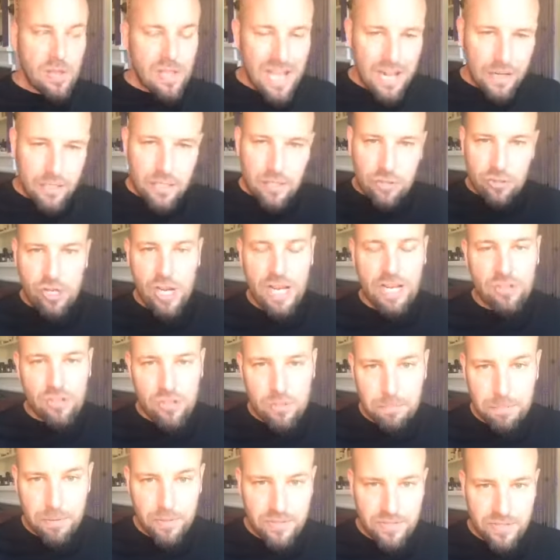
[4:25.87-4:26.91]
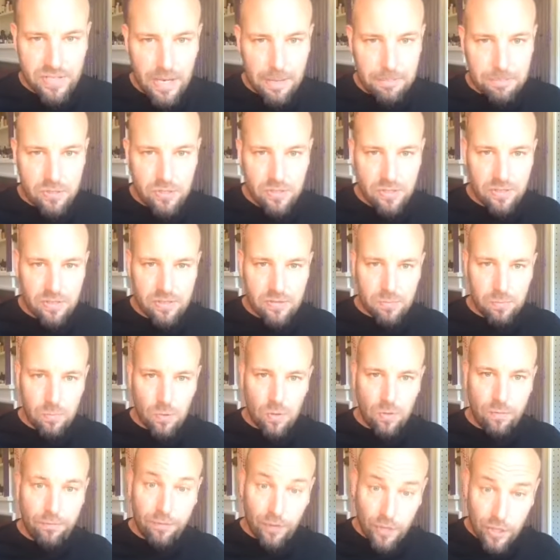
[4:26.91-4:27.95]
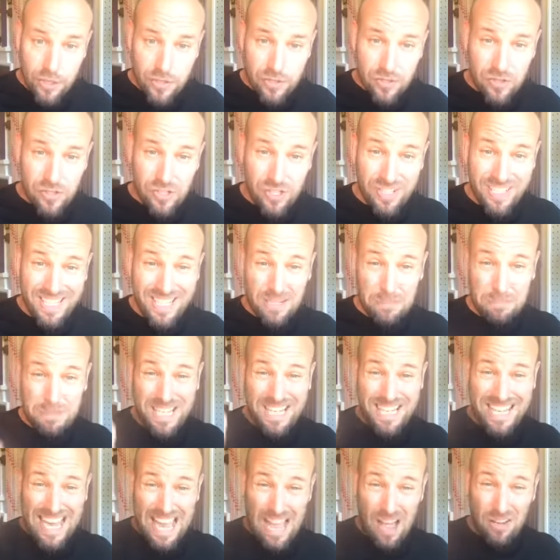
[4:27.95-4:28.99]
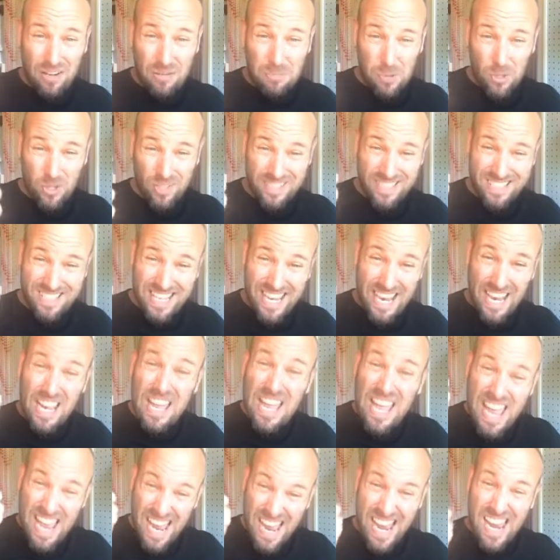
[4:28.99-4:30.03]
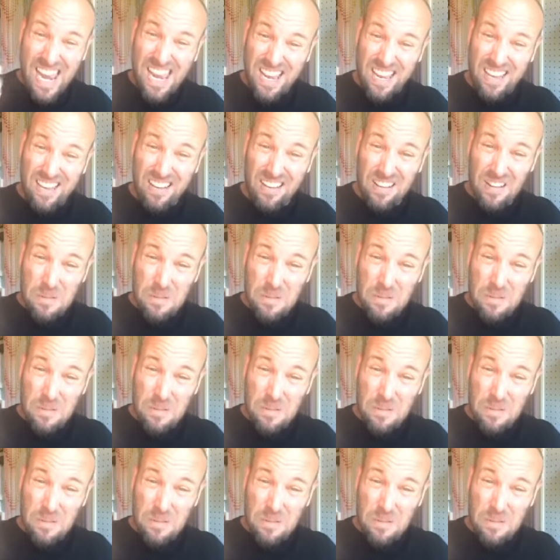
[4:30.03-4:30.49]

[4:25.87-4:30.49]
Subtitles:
How do you change your perceptions? Well, first you need to be accountable and say, hey,